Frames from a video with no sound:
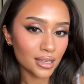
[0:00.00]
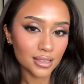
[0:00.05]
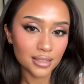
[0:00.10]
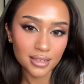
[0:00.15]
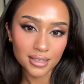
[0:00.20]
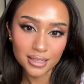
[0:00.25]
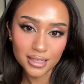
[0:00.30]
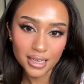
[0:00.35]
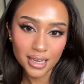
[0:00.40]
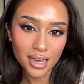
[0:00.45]
is
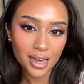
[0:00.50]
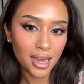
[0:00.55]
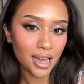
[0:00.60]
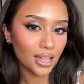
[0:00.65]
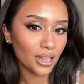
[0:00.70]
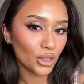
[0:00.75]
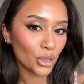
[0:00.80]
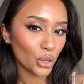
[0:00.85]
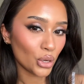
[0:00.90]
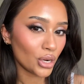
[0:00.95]
the
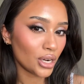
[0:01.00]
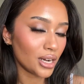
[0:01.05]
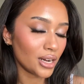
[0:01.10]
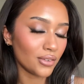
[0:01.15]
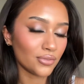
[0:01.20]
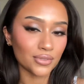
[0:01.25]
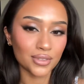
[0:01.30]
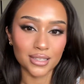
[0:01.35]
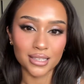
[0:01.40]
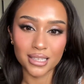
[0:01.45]
end look of
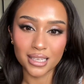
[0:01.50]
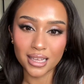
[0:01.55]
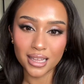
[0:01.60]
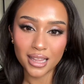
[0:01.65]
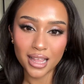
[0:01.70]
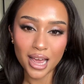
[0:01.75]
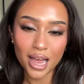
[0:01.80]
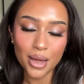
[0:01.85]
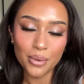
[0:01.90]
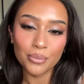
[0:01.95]
this
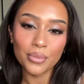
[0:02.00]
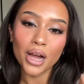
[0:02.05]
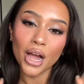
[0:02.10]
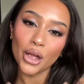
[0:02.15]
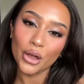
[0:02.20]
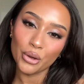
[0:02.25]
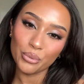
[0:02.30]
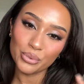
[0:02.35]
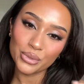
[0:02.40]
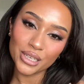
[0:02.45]
glam. I
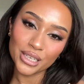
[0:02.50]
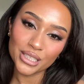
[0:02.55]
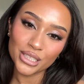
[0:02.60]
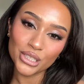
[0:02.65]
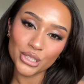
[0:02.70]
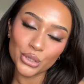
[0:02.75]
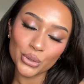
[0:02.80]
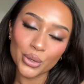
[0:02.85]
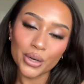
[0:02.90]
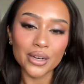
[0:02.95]
hope you guys
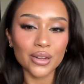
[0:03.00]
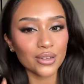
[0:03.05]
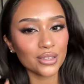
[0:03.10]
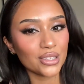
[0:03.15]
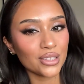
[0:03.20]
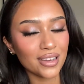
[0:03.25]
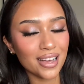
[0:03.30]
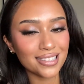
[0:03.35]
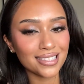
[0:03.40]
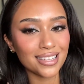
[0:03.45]
enjoyed. I'll see you
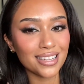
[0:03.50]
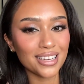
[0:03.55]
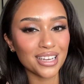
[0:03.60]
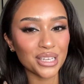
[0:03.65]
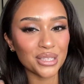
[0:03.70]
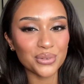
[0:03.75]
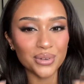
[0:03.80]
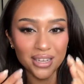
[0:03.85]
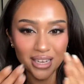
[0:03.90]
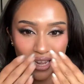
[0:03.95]
guys in the next
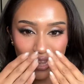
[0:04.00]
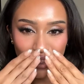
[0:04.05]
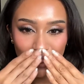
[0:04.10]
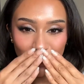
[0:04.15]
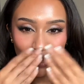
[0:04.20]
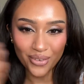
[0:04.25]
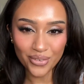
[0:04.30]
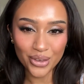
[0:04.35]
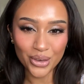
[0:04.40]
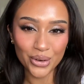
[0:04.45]
one. Love
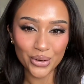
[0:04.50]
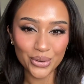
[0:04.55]
you.